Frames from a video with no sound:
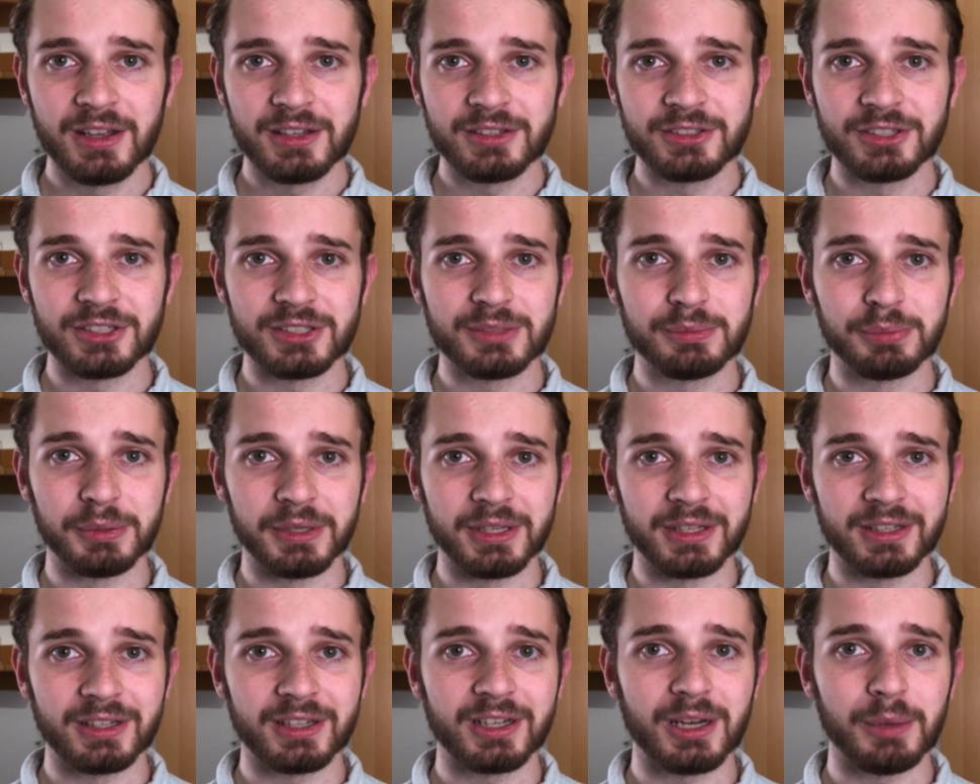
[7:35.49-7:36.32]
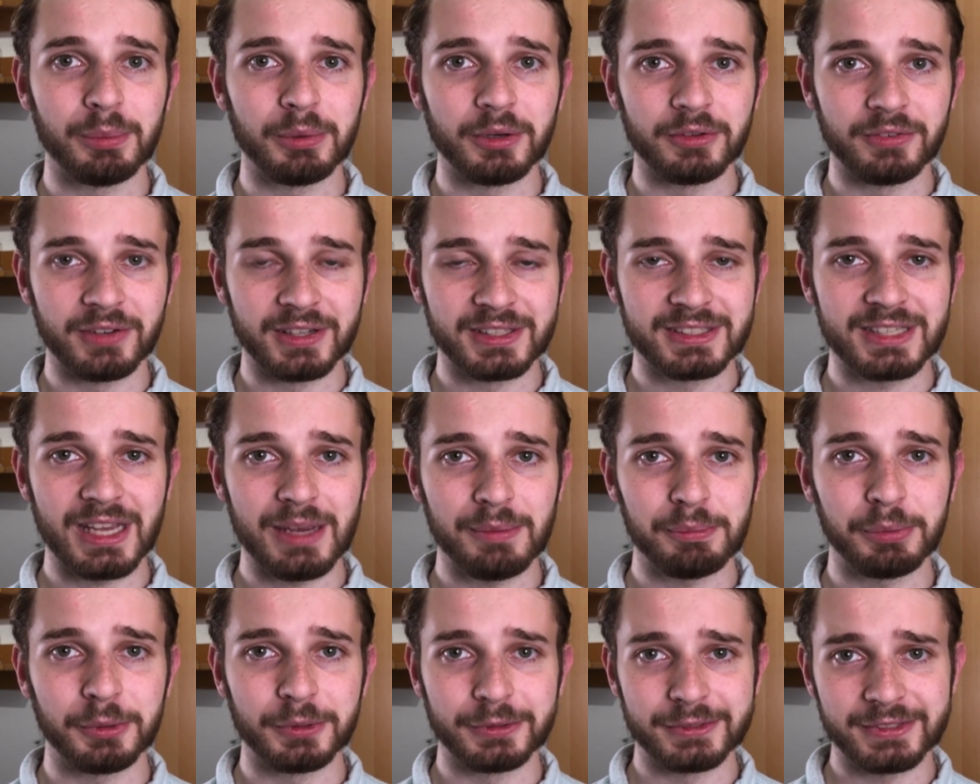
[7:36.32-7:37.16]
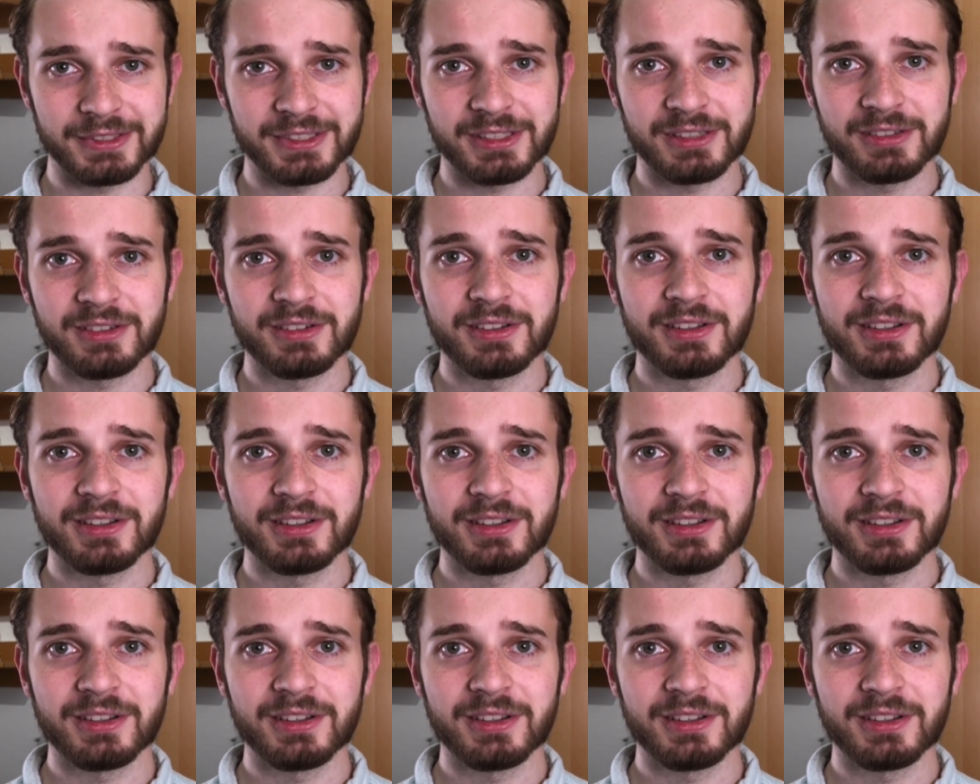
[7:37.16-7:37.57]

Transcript: just being a couple of examples.